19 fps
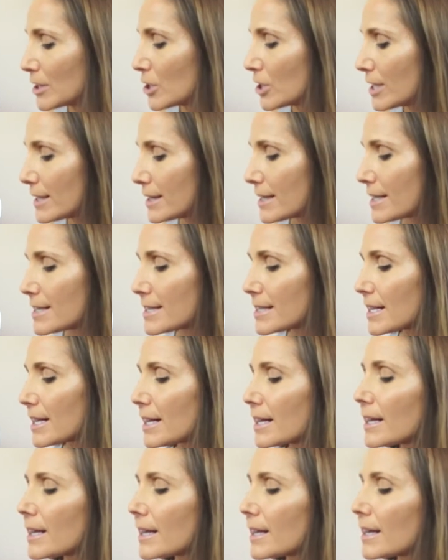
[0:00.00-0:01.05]
look at this.
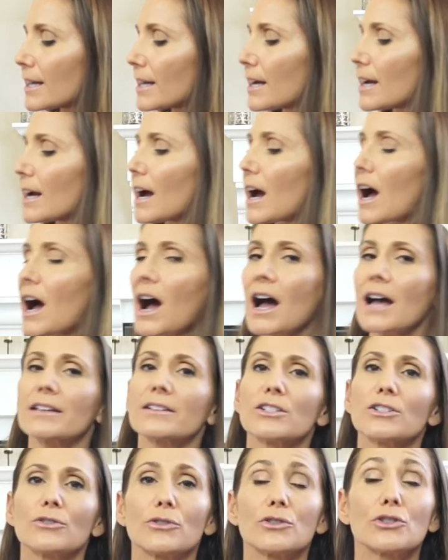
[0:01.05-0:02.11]

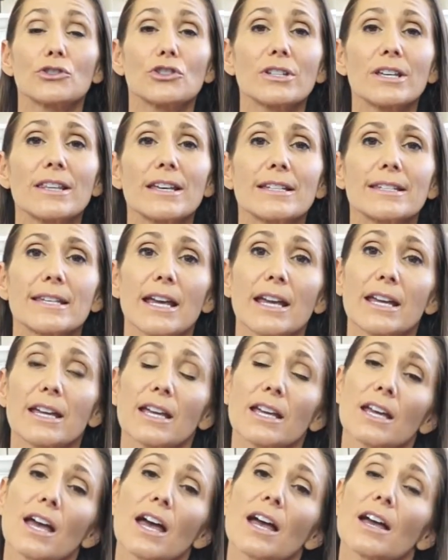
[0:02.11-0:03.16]
You know, usually they say,
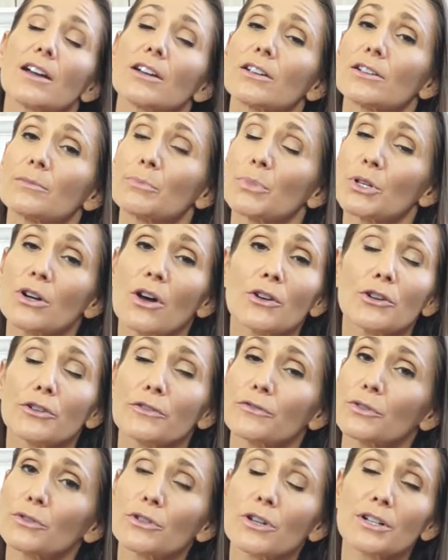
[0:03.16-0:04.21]
put all your
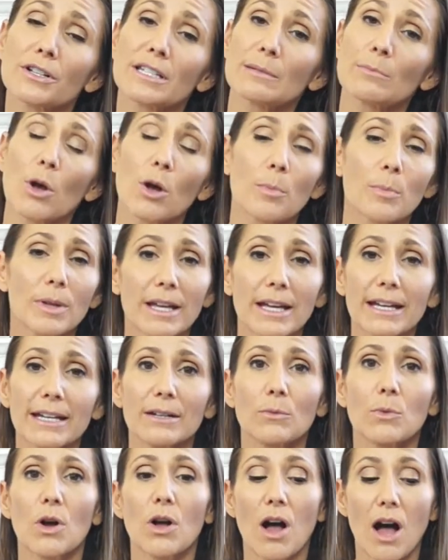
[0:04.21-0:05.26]
food on a small plate.
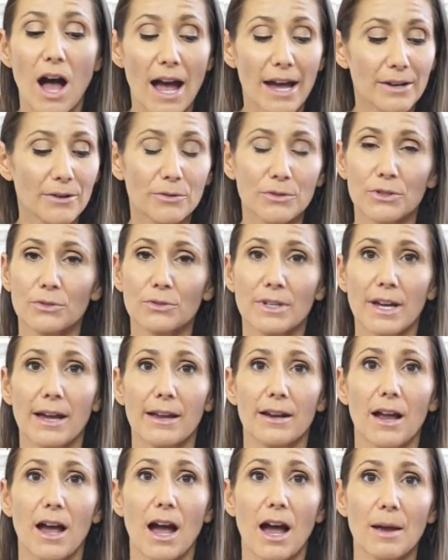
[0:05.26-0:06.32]
Well, I don't do
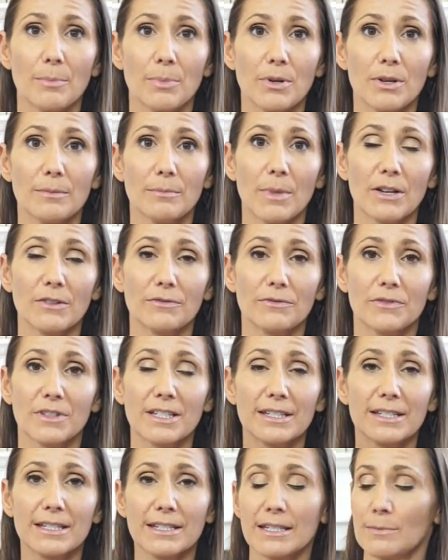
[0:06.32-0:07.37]
that. I put
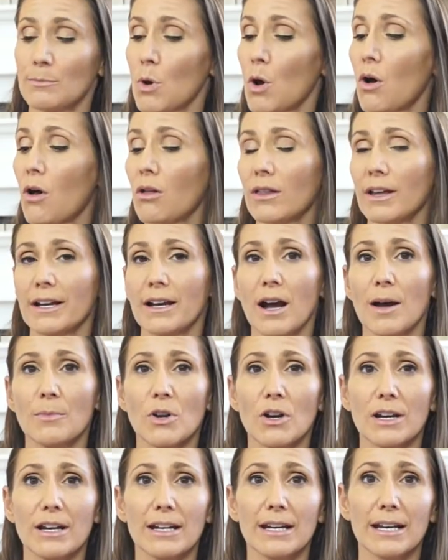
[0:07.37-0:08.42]
this is small. Like, I'm
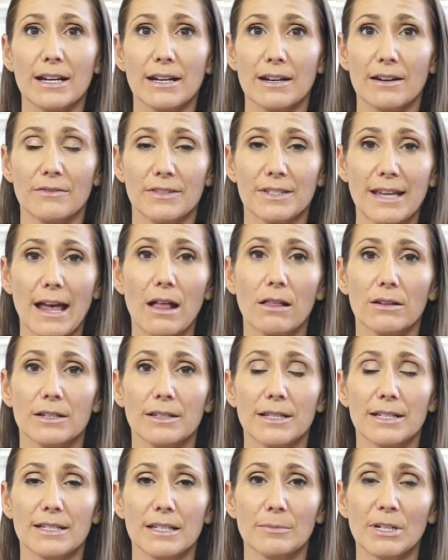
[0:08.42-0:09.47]
not going to get enough salad in
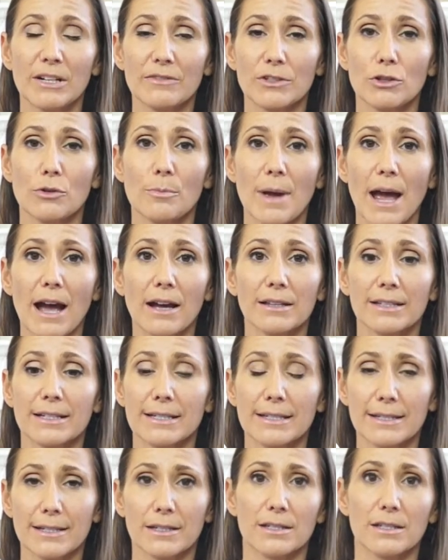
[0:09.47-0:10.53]
this. I'm going to have to go back like
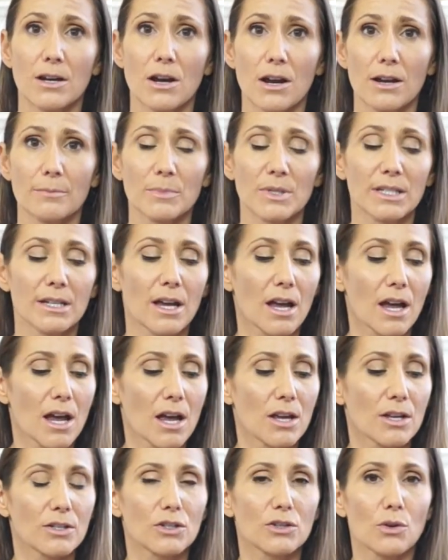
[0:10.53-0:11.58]
6 times.
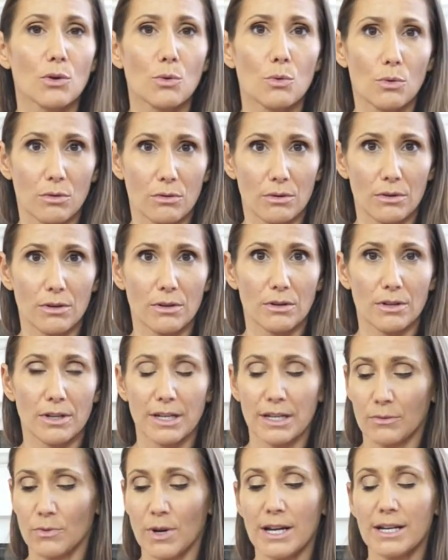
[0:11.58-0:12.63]
So,
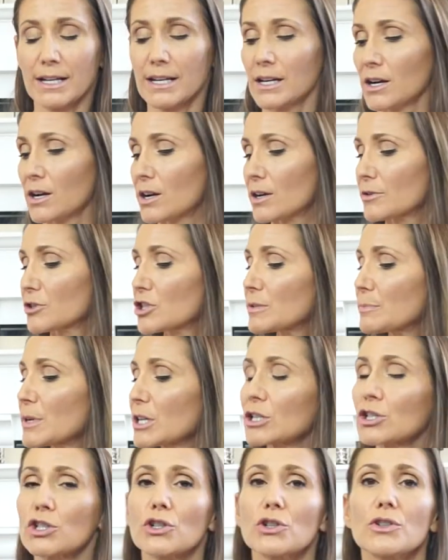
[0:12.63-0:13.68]
right here, just
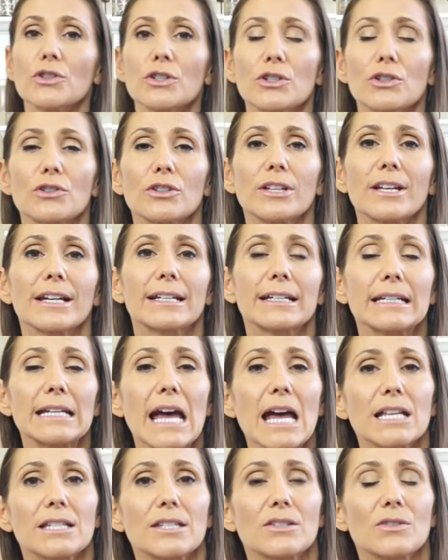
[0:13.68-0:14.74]
make sure that your like
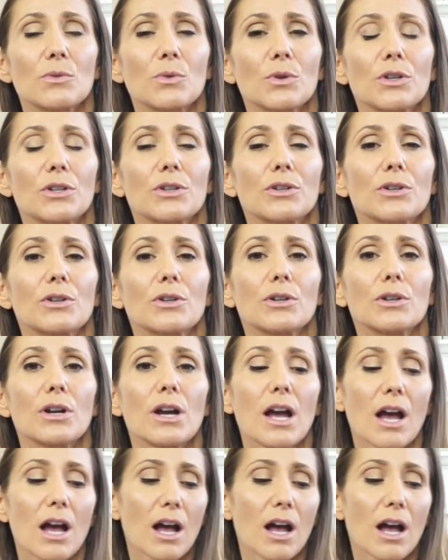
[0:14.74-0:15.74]
nuts or your